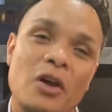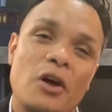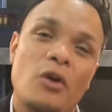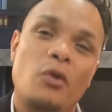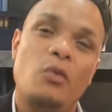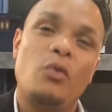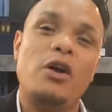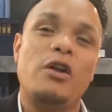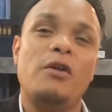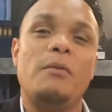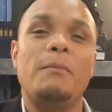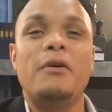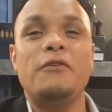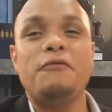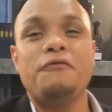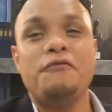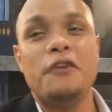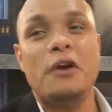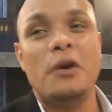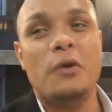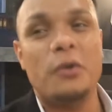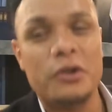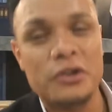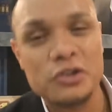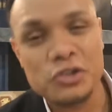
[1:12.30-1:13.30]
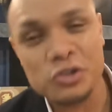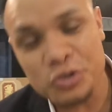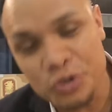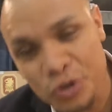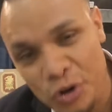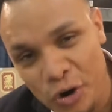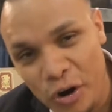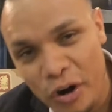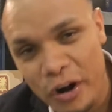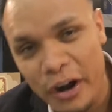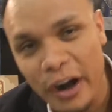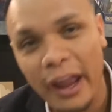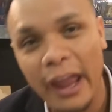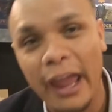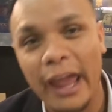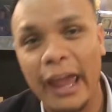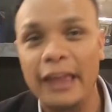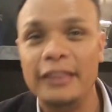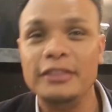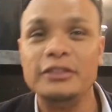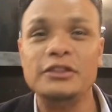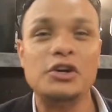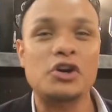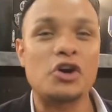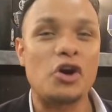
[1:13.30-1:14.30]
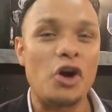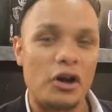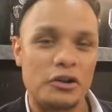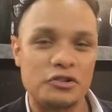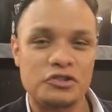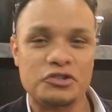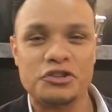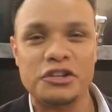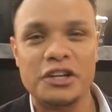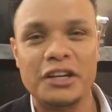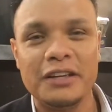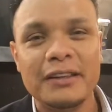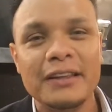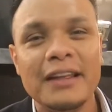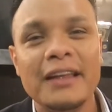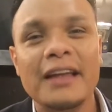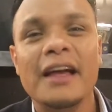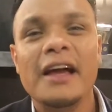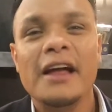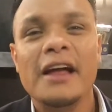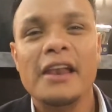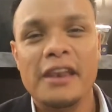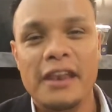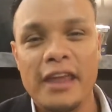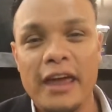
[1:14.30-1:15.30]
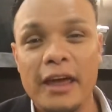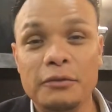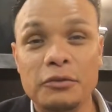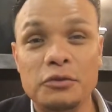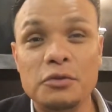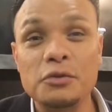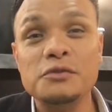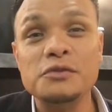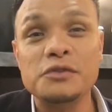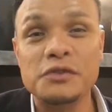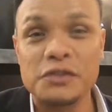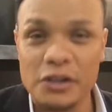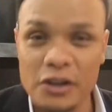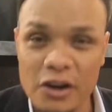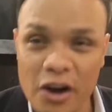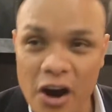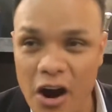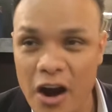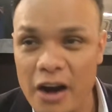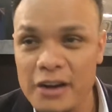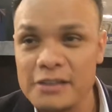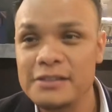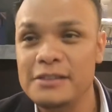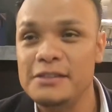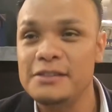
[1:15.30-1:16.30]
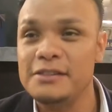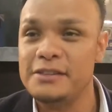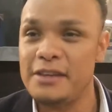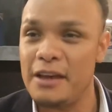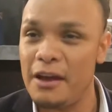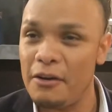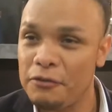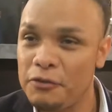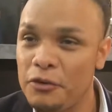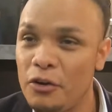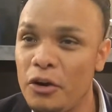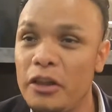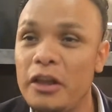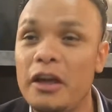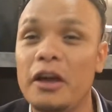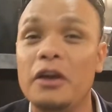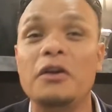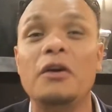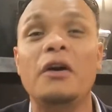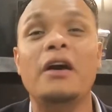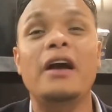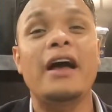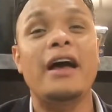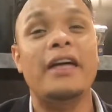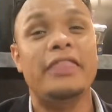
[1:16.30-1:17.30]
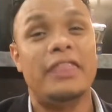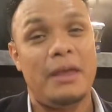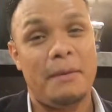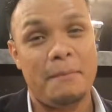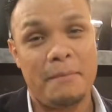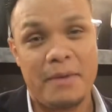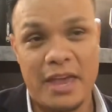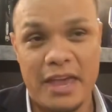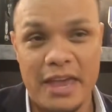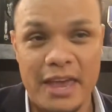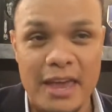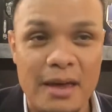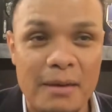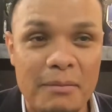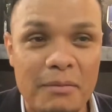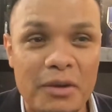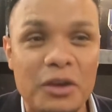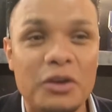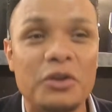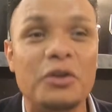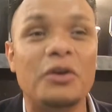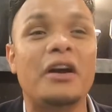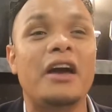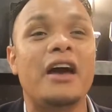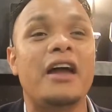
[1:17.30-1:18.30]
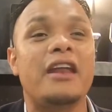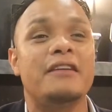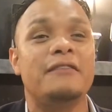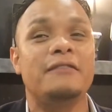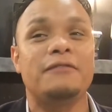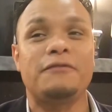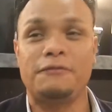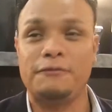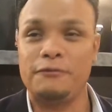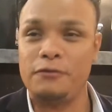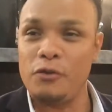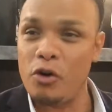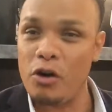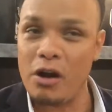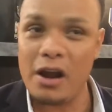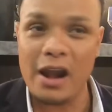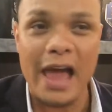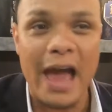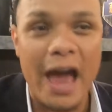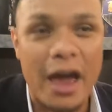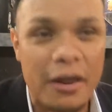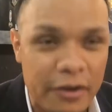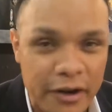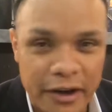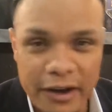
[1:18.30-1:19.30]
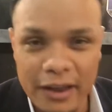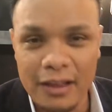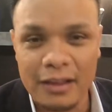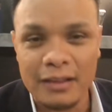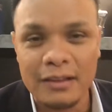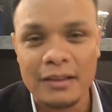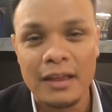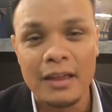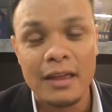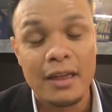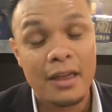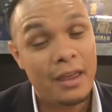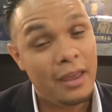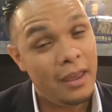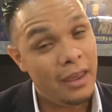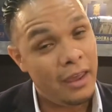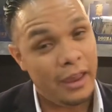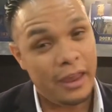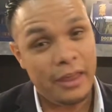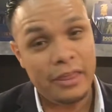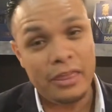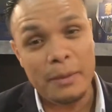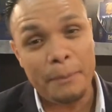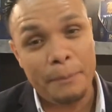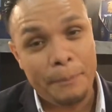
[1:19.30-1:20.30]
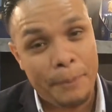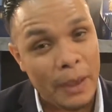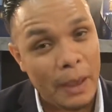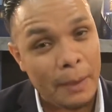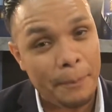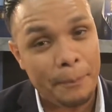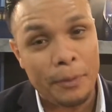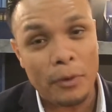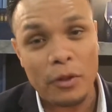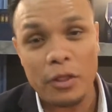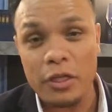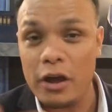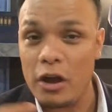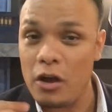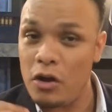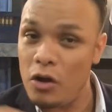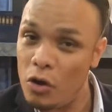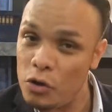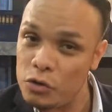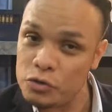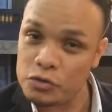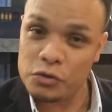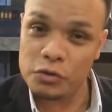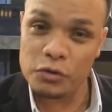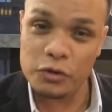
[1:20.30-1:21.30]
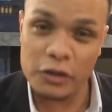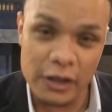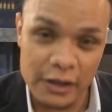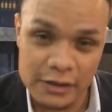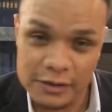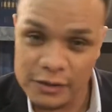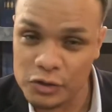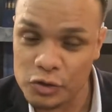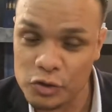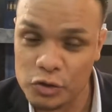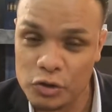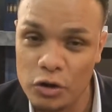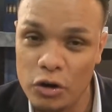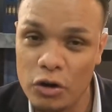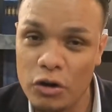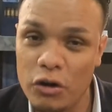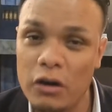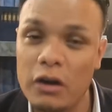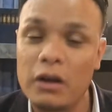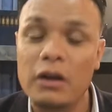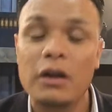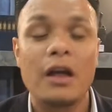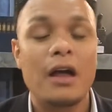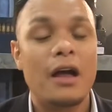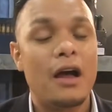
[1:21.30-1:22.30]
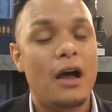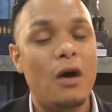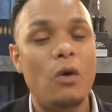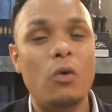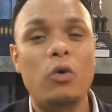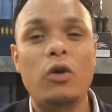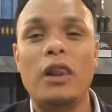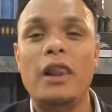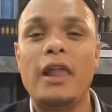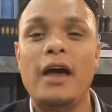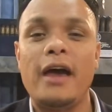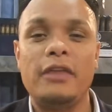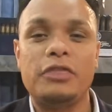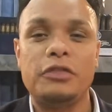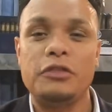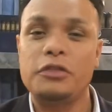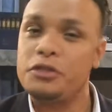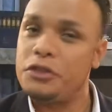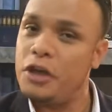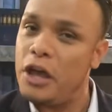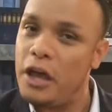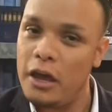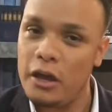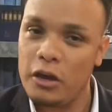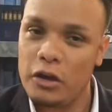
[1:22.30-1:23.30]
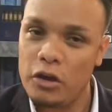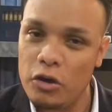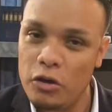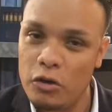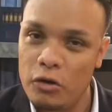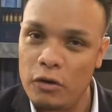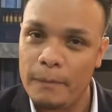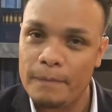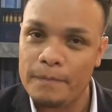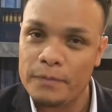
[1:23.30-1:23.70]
One of my favorite store in the country, Neptune Cigars in South Florida. You got in Miami, you got in Fort Lauderdale, and the people that goes to this store, I would like to thank you